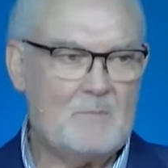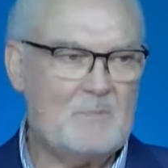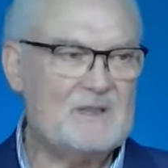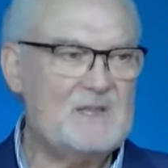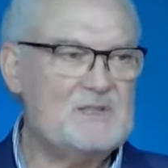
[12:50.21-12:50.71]

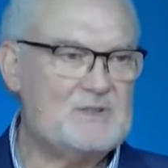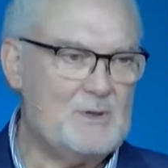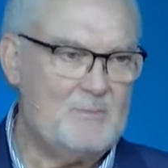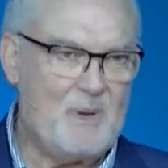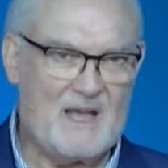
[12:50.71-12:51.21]
But these
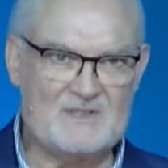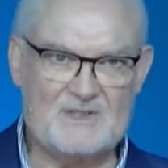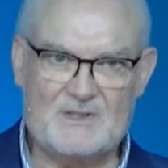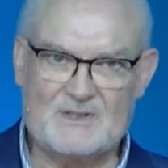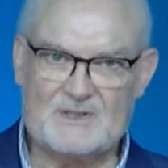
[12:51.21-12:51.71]
two
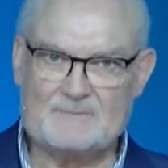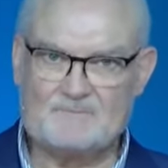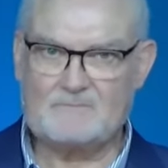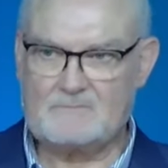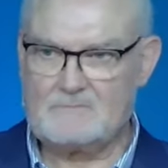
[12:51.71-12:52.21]
passages,
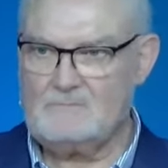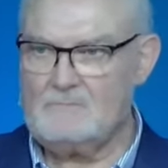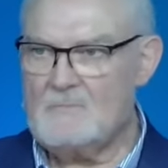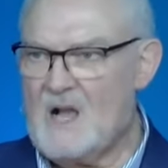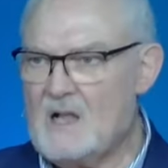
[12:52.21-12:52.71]

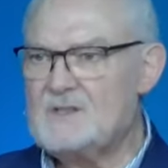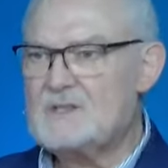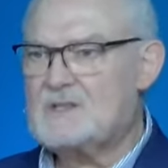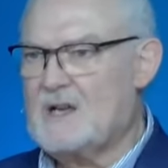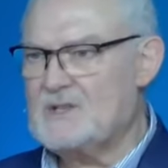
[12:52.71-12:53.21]
I'll
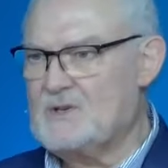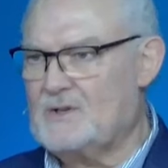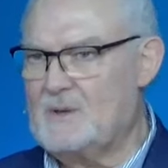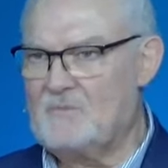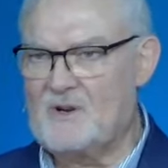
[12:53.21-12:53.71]
just touch
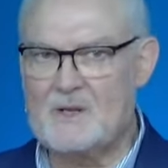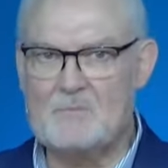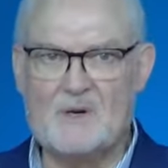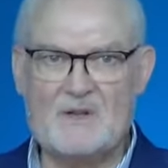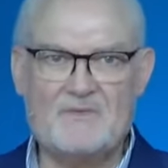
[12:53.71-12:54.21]
on them very
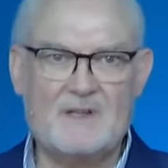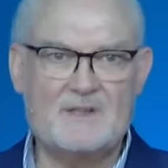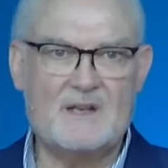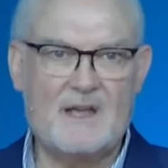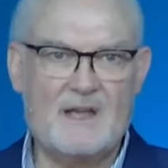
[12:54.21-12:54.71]
briefly
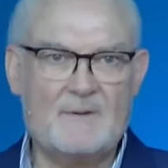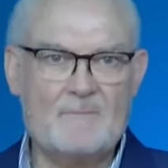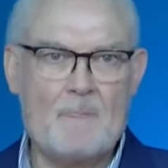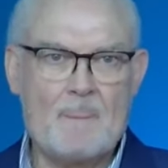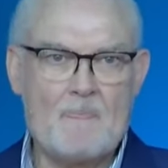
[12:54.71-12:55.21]
today.
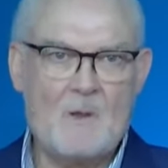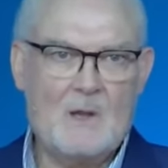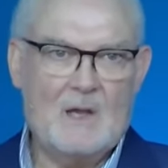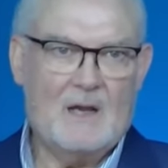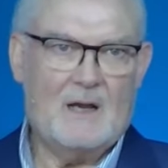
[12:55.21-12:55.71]

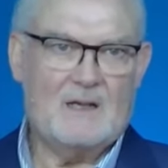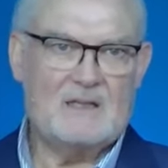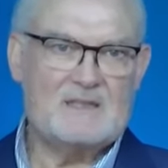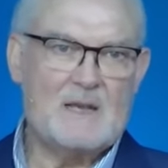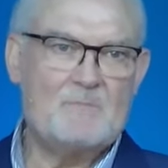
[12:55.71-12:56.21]
Uh,
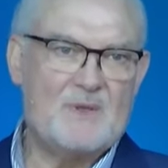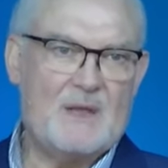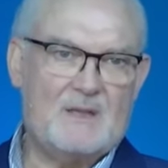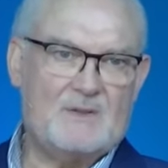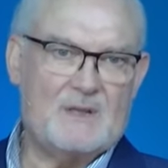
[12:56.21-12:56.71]
some
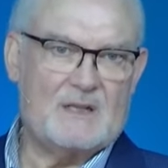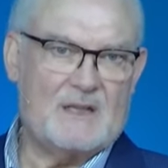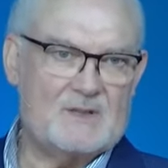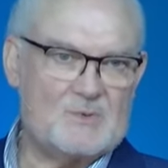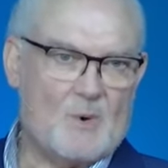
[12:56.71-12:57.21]
think that
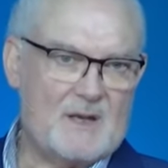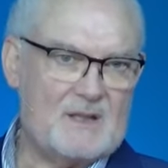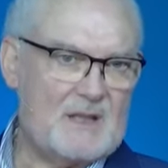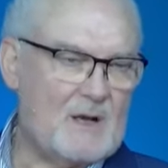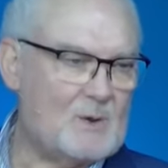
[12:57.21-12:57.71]
there's one
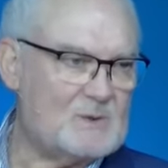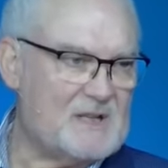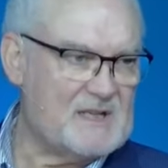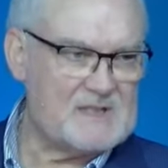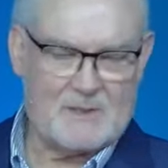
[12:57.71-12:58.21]
in the Old
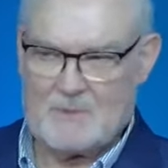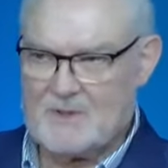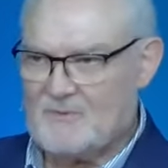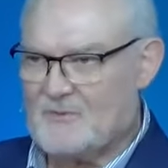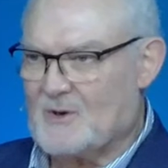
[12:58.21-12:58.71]

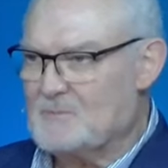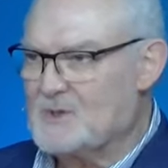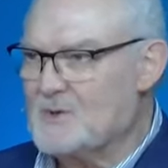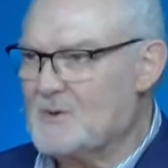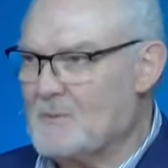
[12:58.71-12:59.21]
Testament from
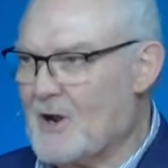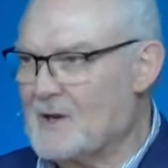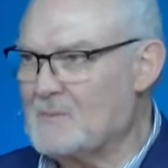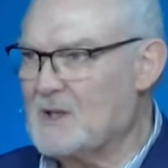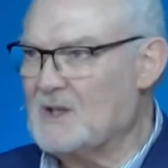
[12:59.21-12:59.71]

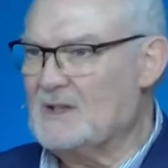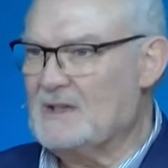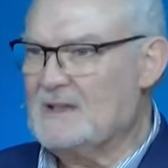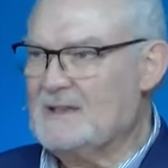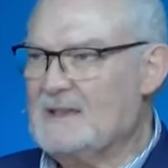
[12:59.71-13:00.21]
Deuteronomy.
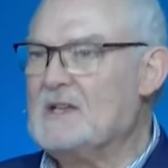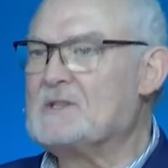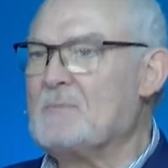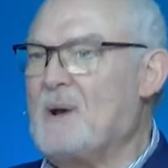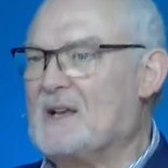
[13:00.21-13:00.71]
It's
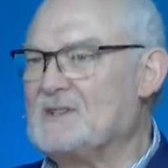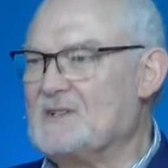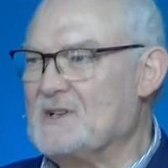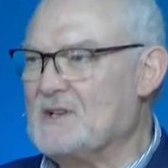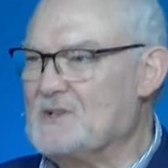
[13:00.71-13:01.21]
a
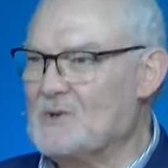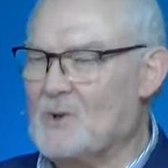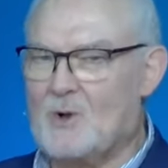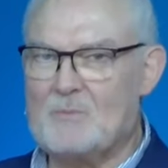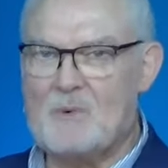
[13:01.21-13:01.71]
passage that you'll
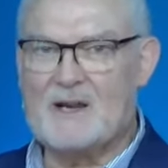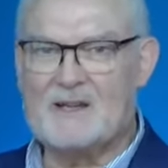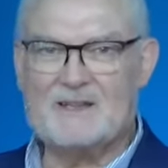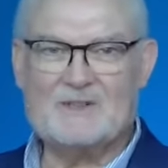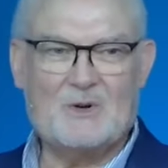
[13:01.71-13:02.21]
all
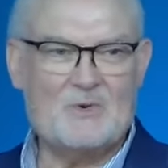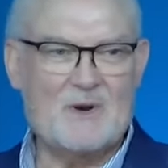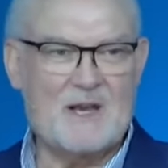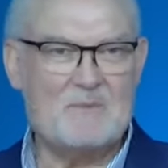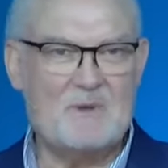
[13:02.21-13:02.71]
very,
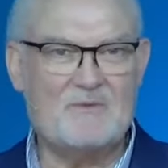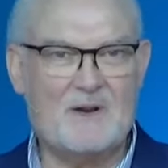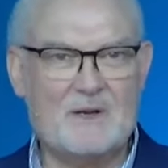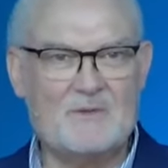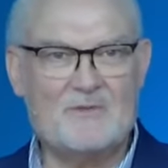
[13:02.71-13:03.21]
already be
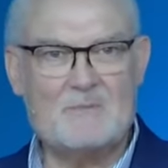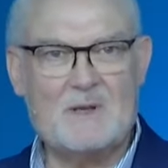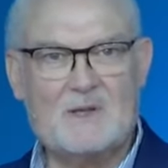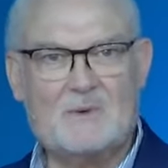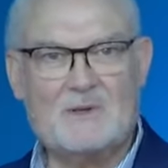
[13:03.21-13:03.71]
very
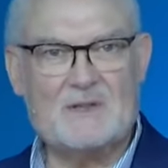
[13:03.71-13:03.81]
familiar with